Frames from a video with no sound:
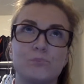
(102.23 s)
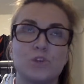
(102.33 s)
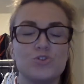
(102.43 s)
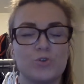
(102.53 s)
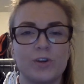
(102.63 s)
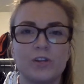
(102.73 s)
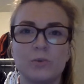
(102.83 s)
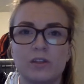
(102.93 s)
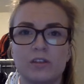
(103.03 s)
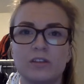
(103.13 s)
conjoined
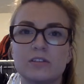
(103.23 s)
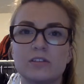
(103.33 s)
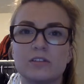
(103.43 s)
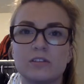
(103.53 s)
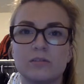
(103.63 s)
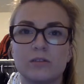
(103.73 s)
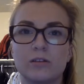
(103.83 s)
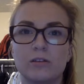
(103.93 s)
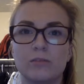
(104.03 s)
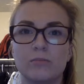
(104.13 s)
with this
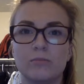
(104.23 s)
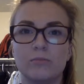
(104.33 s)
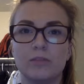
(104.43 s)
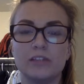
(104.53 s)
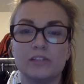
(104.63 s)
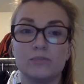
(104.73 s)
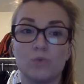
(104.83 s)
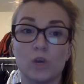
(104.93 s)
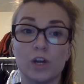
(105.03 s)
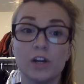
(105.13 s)
place of
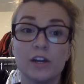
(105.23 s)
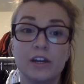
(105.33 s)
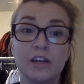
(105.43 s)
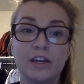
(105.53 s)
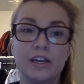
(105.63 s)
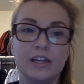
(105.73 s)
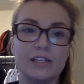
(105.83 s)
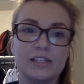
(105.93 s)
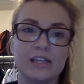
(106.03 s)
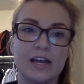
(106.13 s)
work
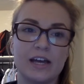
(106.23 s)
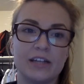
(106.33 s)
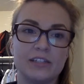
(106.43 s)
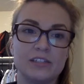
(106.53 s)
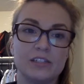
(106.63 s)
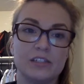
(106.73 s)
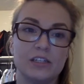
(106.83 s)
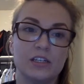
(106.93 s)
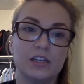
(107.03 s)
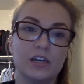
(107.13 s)
is that
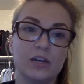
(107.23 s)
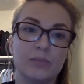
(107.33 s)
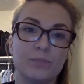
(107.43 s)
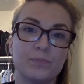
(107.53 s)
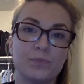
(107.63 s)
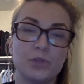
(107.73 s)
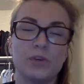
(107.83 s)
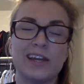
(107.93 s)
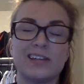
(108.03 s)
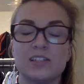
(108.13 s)
you
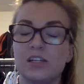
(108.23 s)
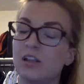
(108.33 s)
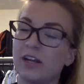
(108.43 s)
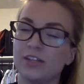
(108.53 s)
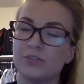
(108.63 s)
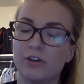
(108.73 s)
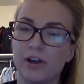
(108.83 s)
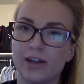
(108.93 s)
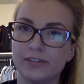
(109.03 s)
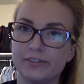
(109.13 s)
can see clients
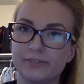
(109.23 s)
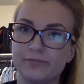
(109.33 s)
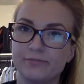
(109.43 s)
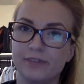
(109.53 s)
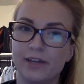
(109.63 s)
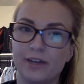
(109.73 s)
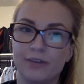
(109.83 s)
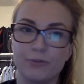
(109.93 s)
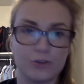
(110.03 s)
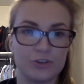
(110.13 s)
regress,
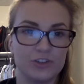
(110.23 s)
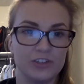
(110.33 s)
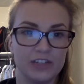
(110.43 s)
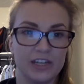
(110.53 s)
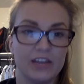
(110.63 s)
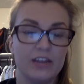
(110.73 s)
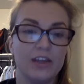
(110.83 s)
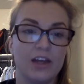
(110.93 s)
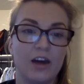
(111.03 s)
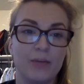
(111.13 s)
unfortunately,
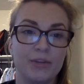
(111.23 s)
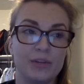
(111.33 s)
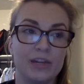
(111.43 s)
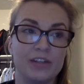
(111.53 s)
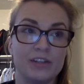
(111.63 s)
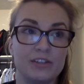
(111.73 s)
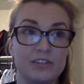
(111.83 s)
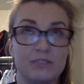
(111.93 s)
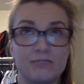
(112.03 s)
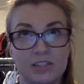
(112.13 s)
and you can
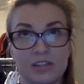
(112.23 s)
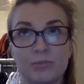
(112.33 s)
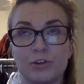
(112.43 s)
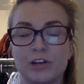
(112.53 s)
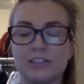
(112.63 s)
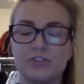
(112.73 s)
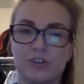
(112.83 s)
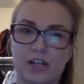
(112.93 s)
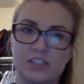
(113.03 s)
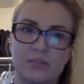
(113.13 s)
see them regress in
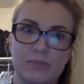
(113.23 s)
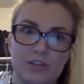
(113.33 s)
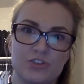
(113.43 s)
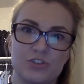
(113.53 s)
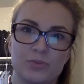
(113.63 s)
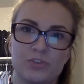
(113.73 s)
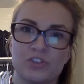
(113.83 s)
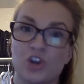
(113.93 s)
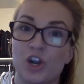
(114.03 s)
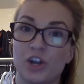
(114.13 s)
drastic measures, which is
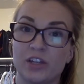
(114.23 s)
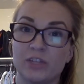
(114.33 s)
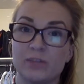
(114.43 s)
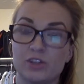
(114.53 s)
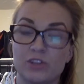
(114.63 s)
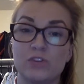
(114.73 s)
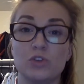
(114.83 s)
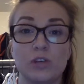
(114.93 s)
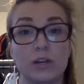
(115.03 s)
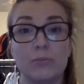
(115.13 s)
hard, especially if you
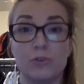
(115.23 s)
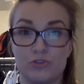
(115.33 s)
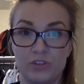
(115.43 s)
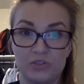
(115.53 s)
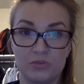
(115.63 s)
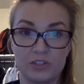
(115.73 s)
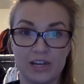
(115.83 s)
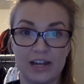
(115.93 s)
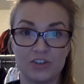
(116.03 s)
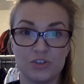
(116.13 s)
do get emotionally too
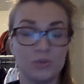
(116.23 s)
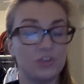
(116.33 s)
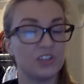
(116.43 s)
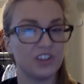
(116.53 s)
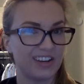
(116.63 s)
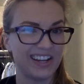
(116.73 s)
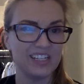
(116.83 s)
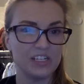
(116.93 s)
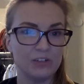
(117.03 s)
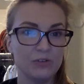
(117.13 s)
attached, which is not
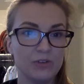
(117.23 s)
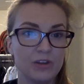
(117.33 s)
ideal.